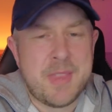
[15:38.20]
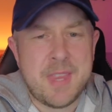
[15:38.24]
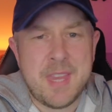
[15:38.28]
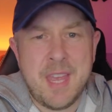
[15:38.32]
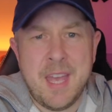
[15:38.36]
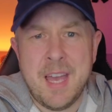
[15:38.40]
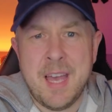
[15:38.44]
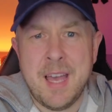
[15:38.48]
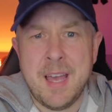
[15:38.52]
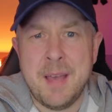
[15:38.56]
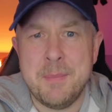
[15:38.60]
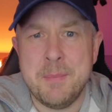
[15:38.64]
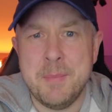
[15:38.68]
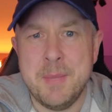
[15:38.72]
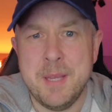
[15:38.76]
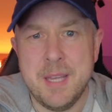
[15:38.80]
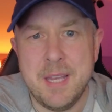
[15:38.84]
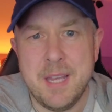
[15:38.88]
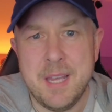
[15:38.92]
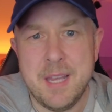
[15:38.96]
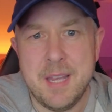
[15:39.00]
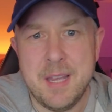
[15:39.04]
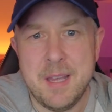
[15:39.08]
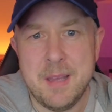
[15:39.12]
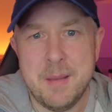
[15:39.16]
But
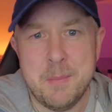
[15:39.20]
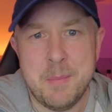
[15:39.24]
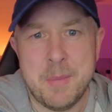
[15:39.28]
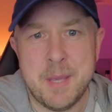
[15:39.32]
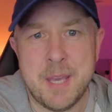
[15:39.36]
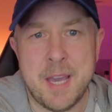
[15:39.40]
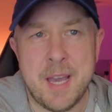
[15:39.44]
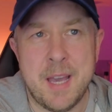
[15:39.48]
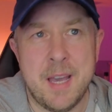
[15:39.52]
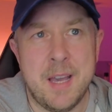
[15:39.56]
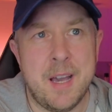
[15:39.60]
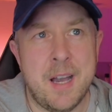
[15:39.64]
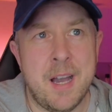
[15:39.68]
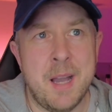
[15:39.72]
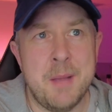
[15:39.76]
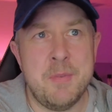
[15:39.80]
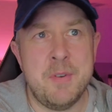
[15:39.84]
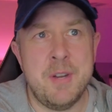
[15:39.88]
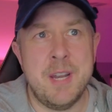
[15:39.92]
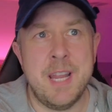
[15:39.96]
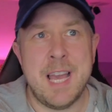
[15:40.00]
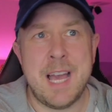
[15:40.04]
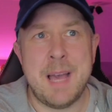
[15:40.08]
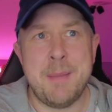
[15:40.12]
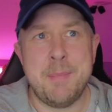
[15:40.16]
yeah, I'm
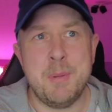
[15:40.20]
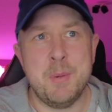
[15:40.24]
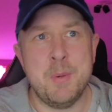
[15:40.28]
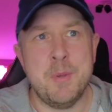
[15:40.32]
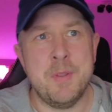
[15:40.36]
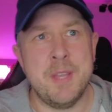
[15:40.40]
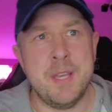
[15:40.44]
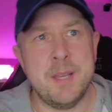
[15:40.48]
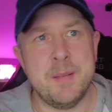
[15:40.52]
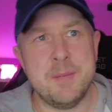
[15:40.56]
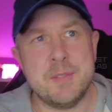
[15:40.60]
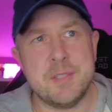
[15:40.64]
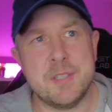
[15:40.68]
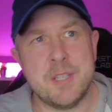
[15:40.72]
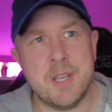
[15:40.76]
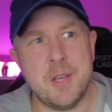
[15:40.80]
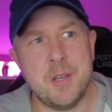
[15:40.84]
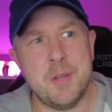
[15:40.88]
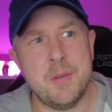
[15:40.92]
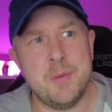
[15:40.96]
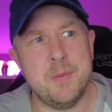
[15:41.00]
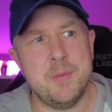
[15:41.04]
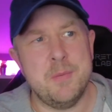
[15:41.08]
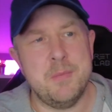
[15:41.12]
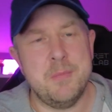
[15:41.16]
really happy with it.
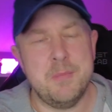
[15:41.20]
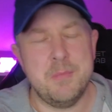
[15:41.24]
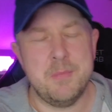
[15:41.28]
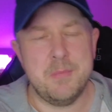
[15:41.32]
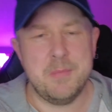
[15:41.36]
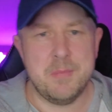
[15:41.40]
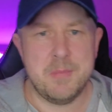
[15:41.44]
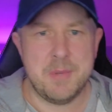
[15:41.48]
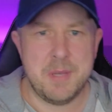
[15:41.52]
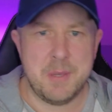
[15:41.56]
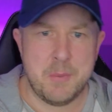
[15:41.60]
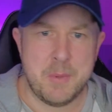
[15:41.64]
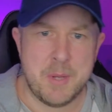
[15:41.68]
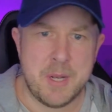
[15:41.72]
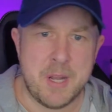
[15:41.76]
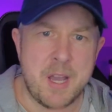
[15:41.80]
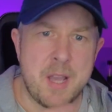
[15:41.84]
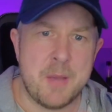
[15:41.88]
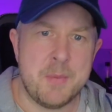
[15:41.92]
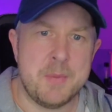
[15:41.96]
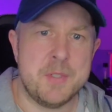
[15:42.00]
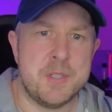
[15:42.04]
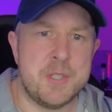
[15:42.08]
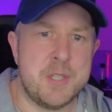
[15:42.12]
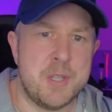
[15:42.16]
So when
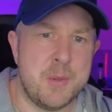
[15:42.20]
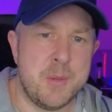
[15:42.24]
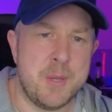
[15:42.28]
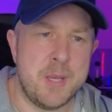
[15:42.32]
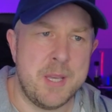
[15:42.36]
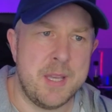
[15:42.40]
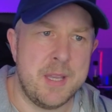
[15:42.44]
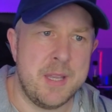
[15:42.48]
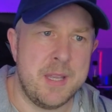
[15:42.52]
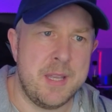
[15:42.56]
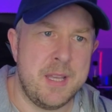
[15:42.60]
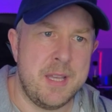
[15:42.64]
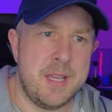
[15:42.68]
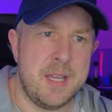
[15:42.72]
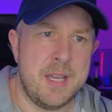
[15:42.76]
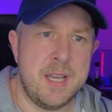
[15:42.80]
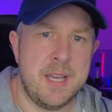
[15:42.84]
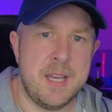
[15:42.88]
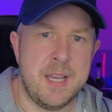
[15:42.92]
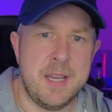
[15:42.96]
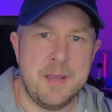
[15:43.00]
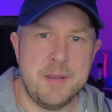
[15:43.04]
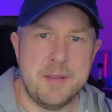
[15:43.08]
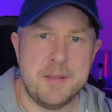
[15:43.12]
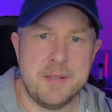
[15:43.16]
I was doing
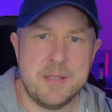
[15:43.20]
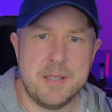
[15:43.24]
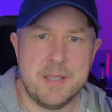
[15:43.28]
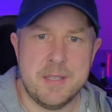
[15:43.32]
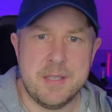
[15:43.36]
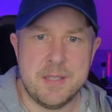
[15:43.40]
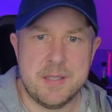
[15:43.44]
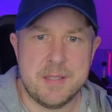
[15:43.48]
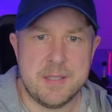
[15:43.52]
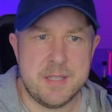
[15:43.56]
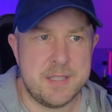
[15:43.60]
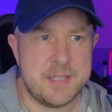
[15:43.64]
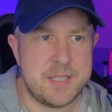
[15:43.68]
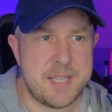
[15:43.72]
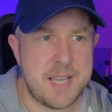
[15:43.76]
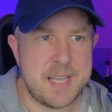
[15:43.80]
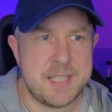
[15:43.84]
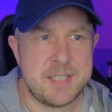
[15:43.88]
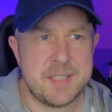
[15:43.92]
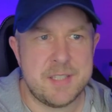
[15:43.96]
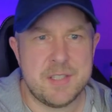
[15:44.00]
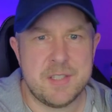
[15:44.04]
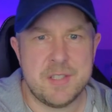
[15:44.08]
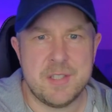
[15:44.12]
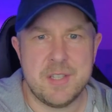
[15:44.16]
the
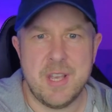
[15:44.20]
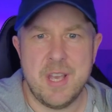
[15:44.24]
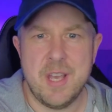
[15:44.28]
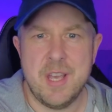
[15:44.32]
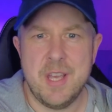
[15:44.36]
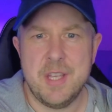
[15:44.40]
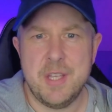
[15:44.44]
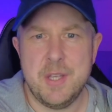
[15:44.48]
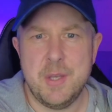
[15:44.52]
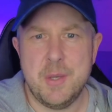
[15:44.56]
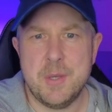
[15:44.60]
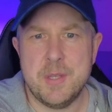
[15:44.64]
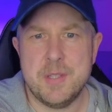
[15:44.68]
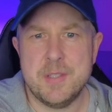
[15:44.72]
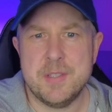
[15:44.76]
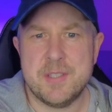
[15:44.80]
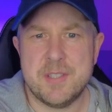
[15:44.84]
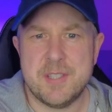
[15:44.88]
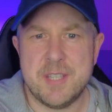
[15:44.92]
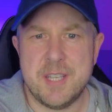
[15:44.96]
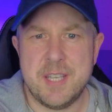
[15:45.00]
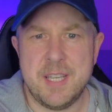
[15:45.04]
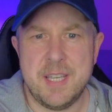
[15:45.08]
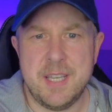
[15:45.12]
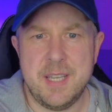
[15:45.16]
tests, you can
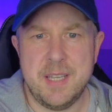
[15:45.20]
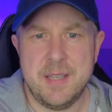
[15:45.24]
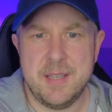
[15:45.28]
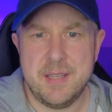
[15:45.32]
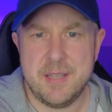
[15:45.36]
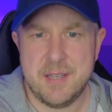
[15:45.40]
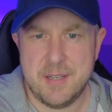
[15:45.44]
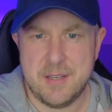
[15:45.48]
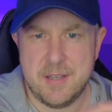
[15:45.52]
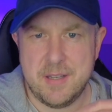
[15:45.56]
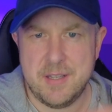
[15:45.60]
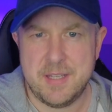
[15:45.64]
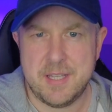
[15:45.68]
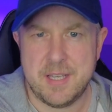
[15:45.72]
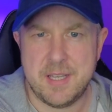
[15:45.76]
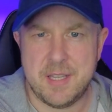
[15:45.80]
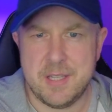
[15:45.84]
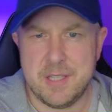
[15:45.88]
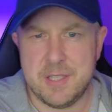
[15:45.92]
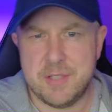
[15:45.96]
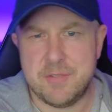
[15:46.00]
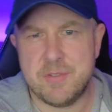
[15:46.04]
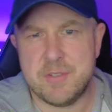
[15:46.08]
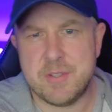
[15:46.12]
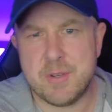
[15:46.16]
see in that,
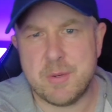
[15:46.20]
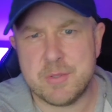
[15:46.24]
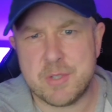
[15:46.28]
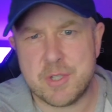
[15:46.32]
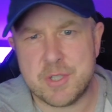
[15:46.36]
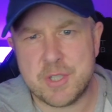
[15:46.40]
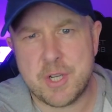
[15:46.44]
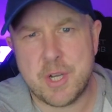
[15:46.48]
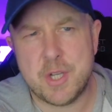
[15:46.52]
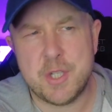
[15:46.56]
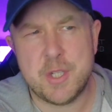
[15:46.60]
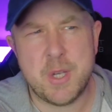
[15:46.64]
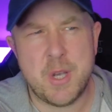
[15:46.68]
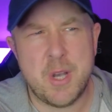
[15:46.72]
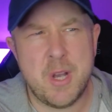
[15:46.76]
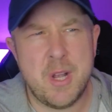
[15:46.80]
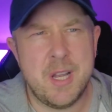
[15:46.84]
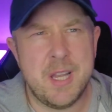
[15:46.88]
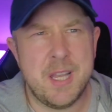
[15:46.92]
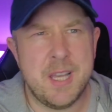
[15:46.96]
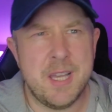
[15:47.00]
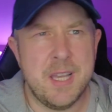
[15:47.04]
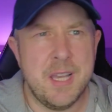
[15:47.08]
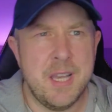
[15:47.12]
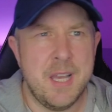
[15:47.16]
as the results I showed you
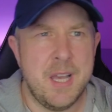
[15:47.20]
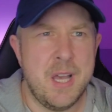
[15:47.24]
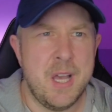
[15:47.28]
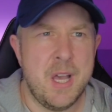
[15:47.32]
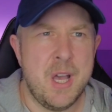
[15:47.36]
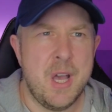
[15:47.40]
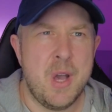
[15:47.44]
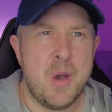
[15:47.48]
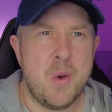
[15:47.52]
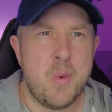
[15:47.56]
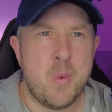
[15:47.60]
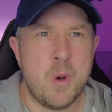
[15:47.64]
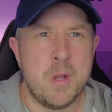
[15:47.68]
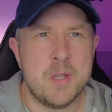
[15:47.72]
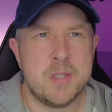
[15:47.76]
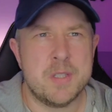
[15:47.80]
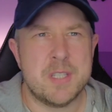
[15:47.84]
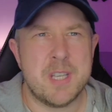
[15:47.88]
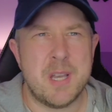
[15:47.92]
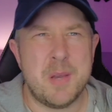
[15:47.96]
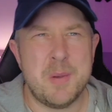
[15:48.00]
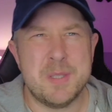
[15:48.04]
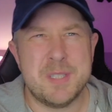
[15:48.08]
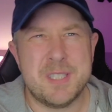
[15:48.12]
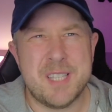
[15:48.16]
earlier,
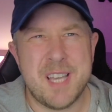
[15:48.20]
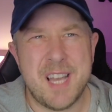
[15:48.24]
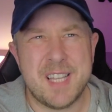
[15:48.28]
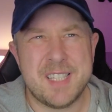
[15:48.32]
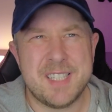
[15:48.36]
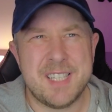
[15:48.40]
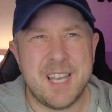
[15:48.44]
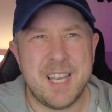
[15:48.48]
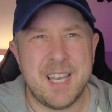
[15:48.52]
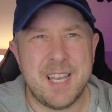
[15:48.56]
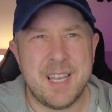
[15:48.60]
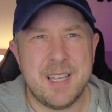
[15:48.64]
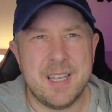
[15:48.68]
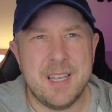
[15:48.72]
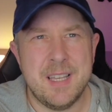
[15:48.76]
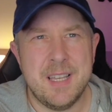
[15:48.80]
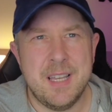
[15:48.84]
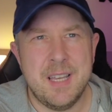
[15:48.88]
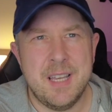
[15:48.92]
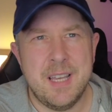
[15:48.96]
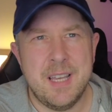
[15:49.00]
once I was getting